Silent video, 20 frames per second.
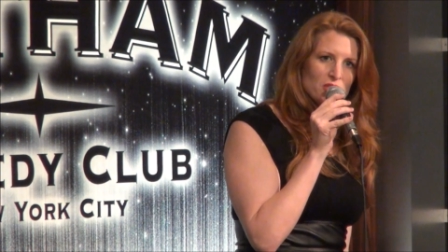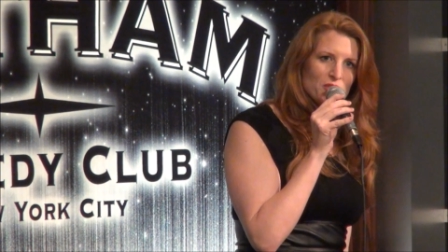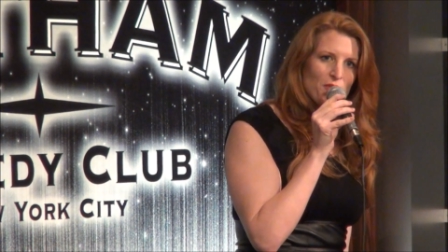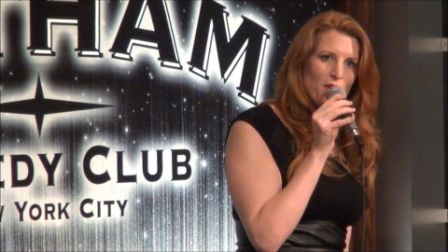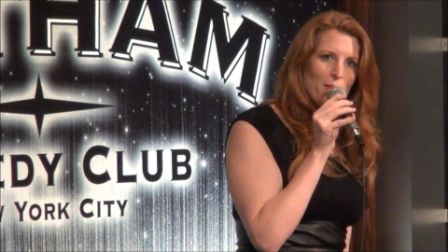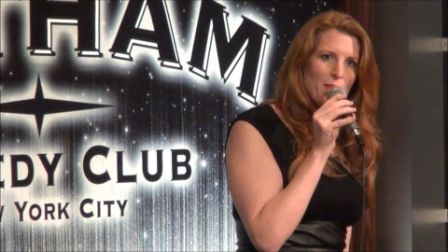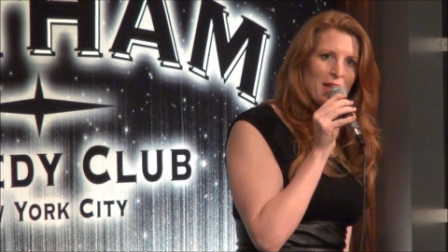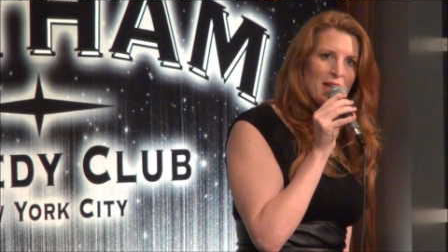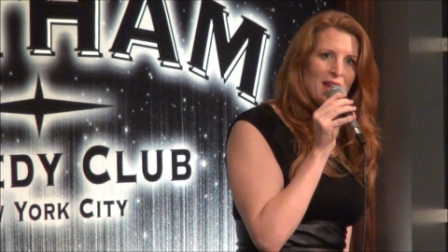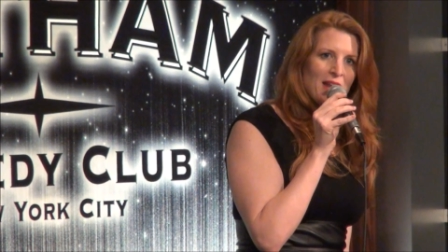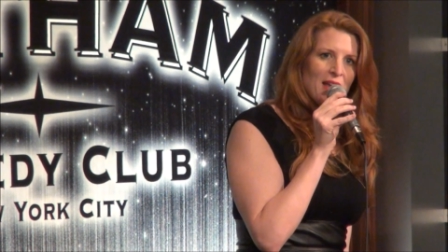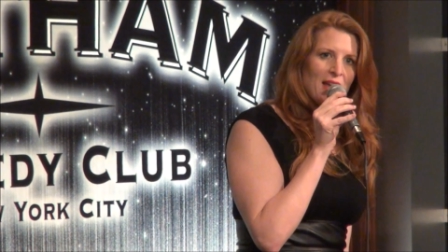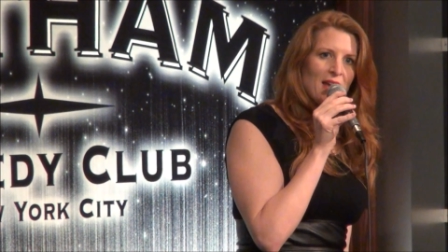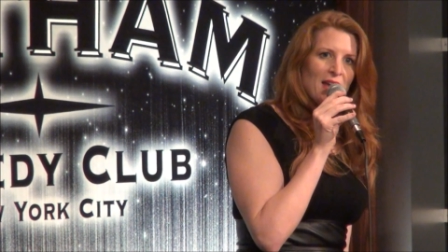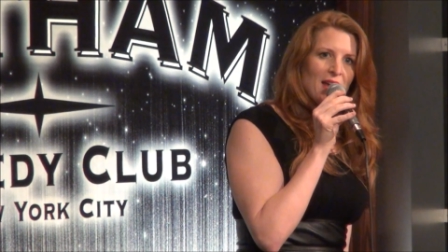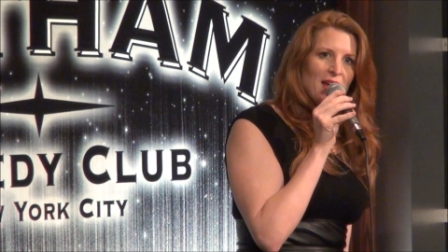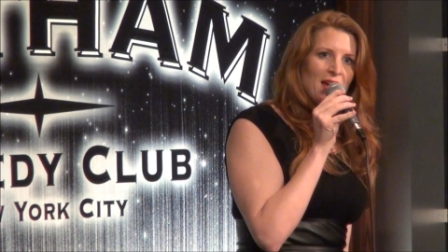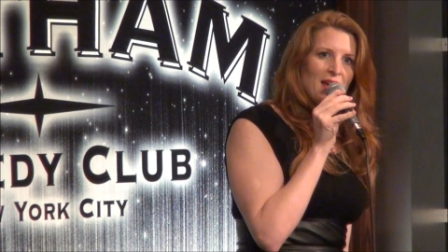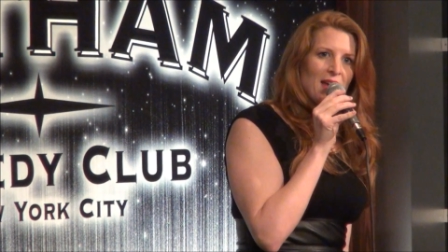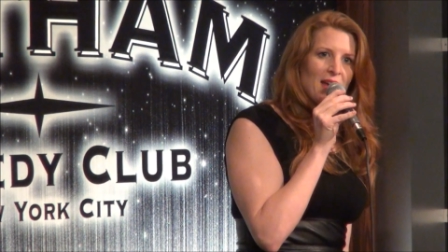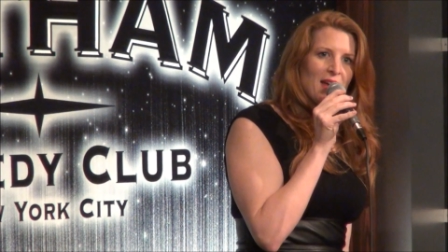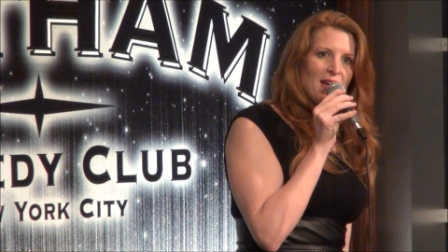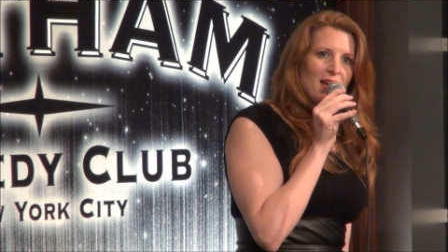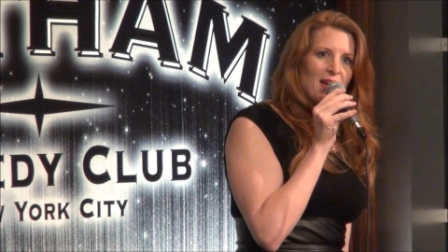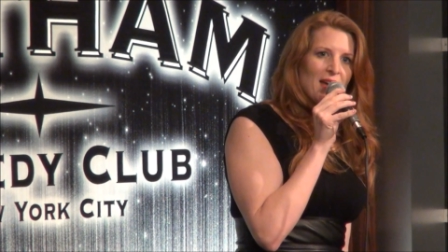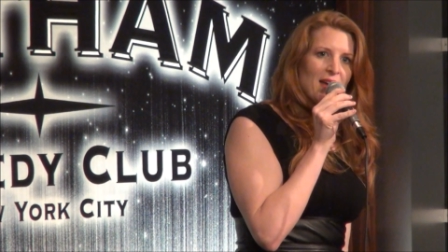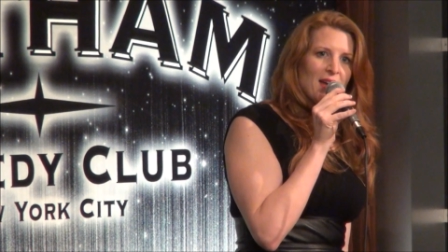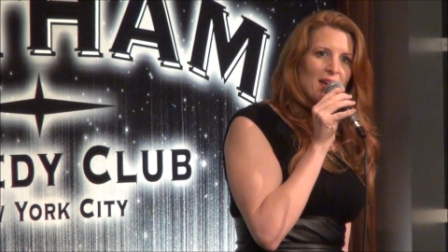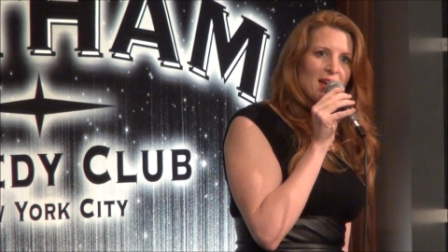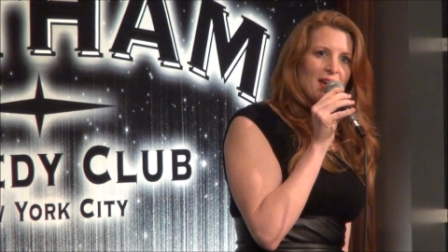
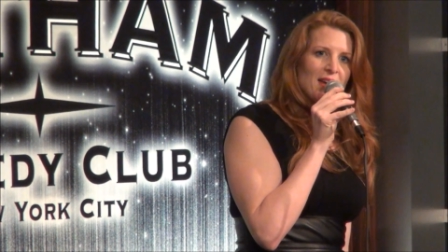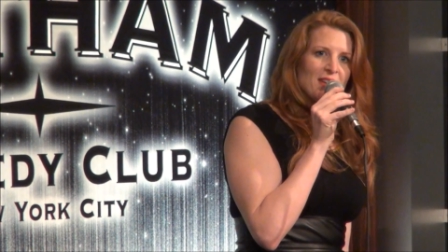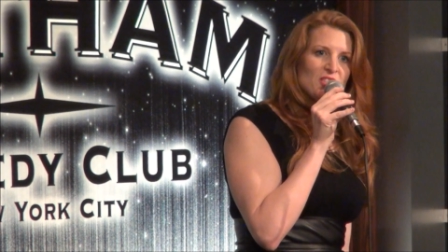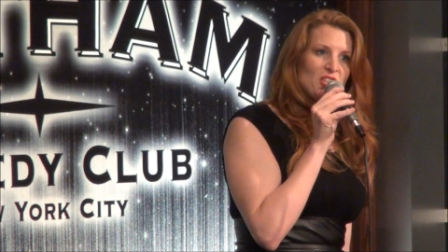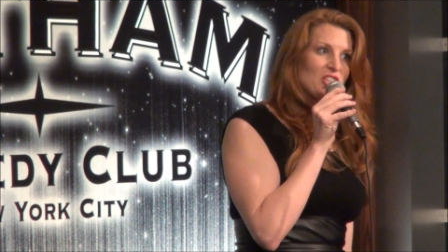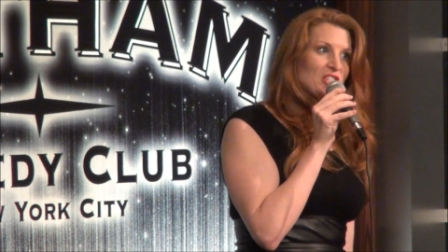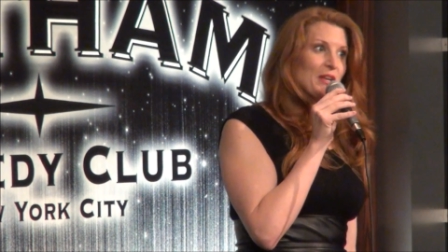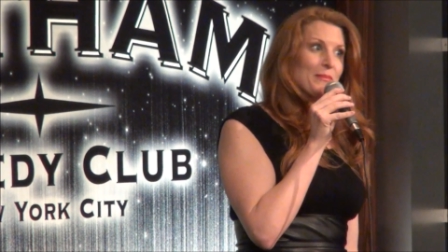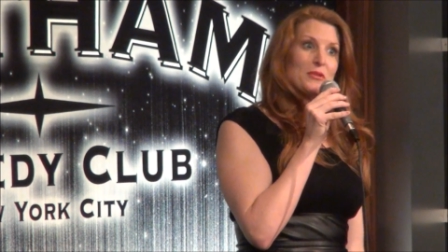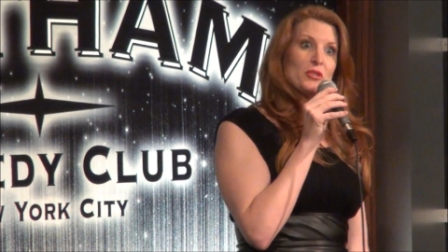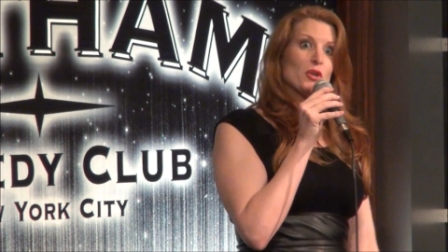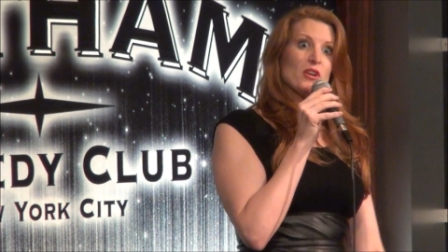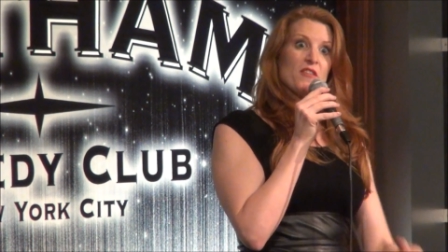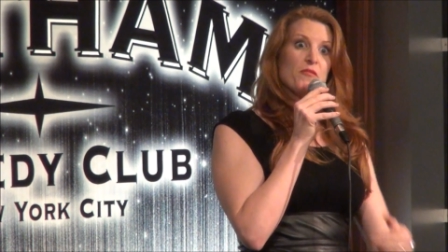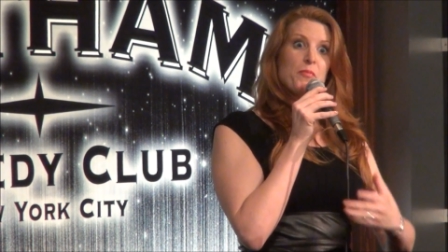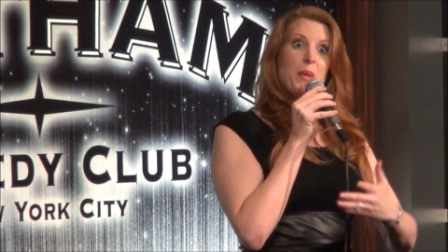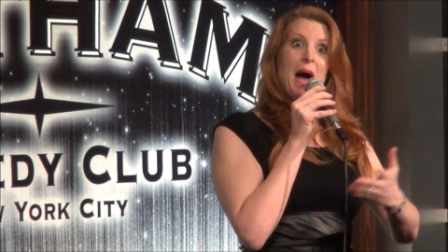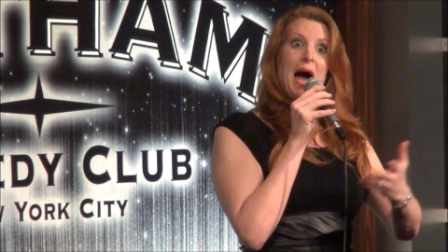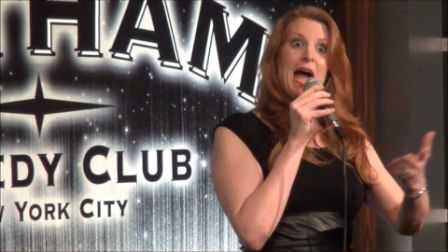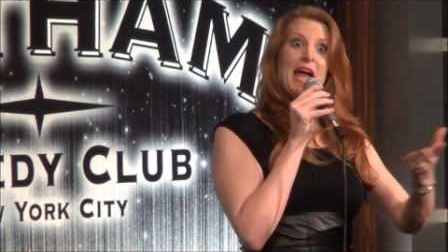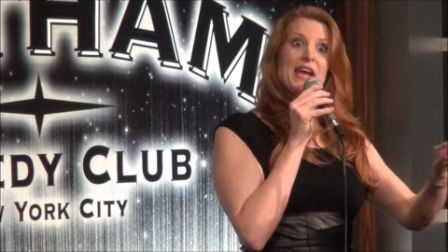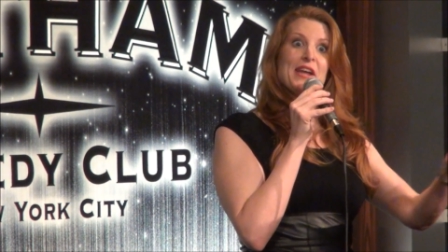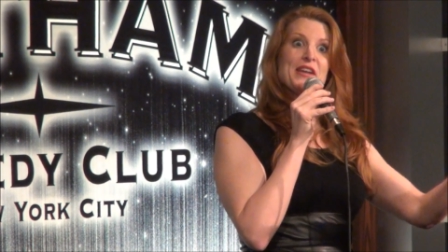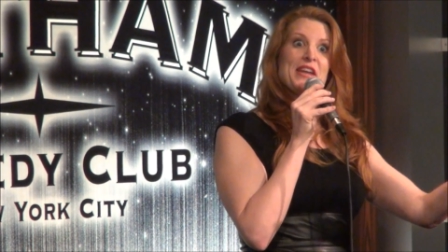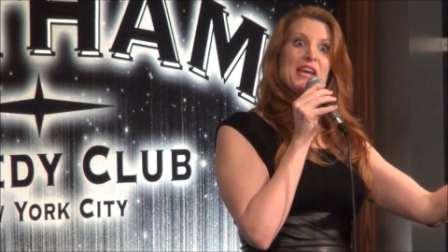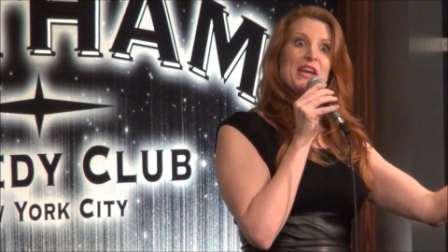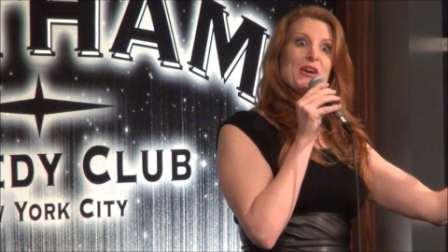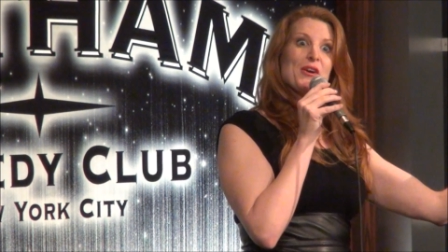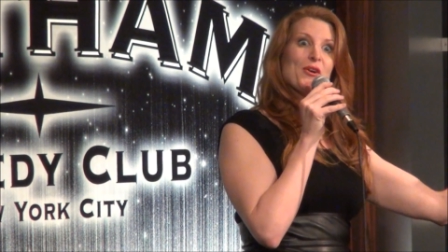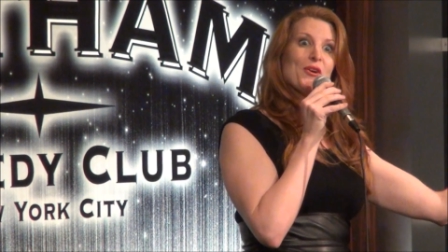her. She's some sort of
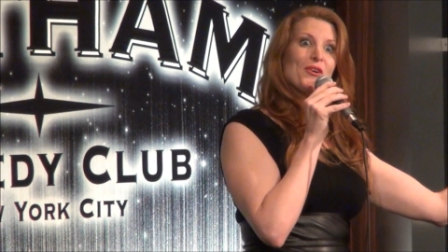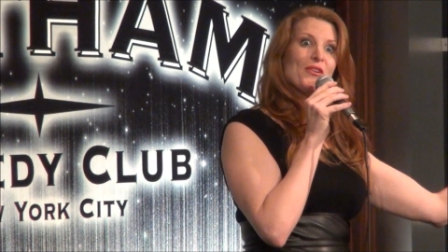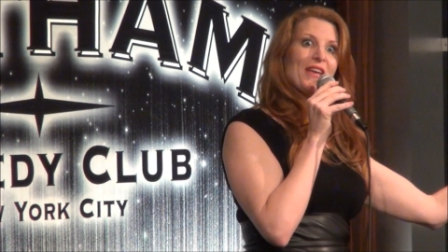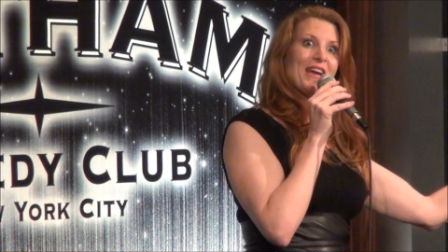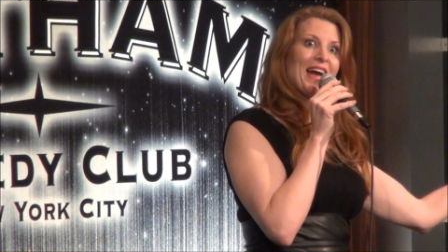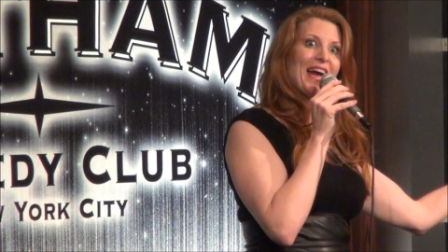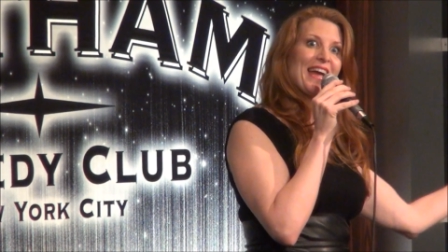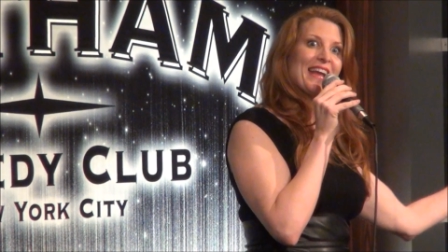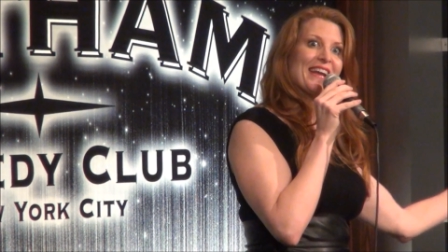pioneer.